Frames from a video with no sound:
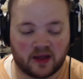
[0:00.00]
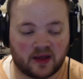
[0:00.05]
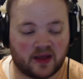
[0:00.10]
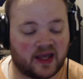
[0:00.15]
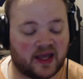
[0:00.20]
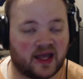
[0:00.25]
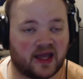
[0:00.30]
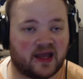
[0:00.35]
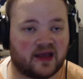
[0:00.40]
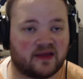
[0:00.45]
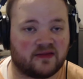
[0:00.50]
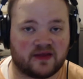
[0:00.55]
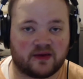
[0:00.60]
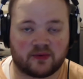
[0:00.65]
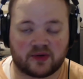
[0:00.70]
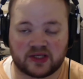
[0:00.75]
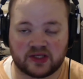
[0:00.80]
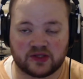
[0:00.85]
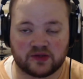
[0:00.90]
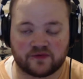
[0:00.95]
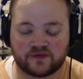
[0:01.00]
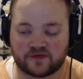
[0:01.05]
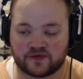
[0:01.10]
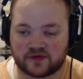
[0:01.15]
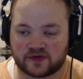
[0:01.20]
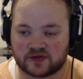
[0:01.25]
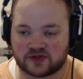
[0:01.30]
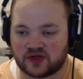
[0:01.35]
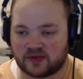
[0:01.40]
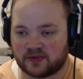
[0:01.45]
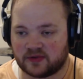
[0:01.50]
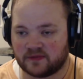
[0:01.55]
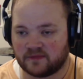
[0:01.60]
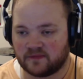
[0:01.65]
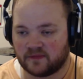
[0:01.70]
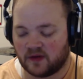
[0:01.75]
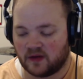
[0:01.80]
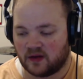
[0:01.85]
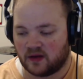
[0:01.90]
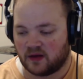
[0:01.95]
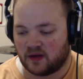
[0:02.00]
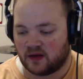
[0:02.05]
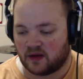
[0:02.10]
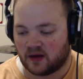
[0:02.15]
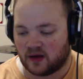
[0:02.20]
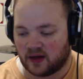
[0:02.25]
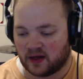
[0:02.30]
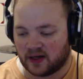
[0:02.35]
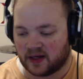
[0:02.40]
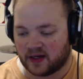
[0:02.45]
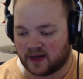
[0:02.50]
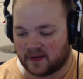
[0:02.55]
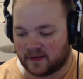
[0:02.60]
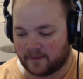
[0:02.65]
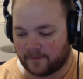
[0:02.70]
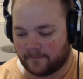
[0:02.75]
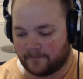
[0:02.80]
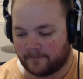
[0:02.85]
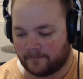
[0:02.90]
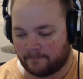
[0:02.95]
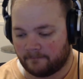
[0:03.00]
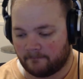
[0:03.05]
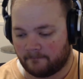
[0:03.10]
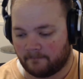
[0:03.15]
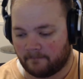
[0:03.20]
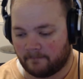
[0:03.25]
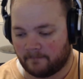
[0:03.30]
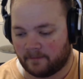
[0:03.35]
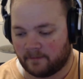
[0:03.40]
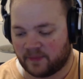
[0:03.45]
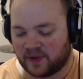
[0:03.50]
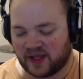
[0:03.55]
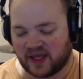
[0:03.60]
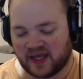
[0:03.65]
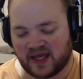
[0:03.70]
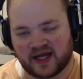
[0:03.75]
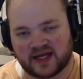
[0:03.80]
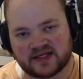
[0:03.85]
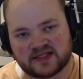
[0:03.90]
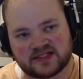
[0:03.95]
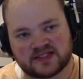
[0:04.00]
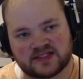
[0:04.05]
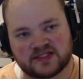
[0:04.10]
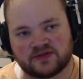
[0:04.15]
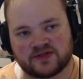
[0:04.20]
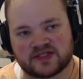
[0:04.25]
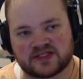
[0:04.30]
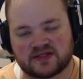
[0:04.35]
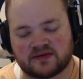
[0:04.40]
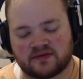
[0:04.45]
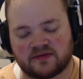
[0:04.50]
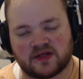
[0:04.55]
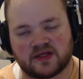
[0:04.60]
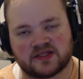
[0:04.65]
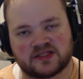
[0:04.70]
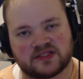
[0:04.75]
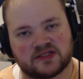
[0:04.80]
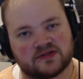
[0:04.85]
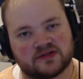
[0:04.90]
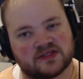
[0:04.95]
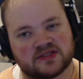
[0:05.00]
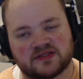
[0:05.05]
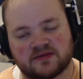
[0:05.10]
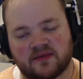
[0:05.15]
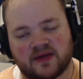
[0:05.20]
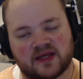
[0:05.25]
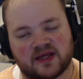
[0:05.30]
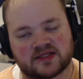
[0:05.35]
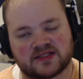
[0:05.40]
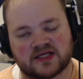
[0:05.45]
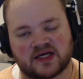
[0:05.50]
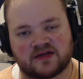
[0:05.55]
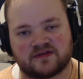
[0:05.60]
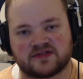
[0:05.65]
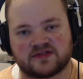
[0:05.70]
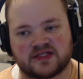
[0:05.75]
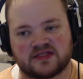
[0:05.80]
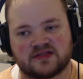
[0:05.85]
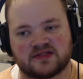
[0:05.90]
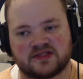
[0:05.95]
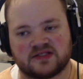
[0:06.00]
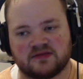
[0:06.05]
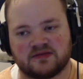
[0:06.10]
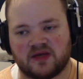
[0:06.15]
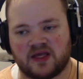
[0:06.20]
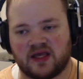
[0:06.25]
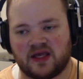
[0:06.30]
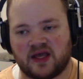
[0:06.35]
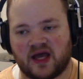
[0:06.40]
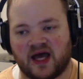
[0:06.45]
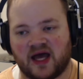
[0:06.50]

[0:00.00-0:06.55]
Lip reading: and they were killed for their trouble. But yeah, it still doesn't make a ton of sense to me.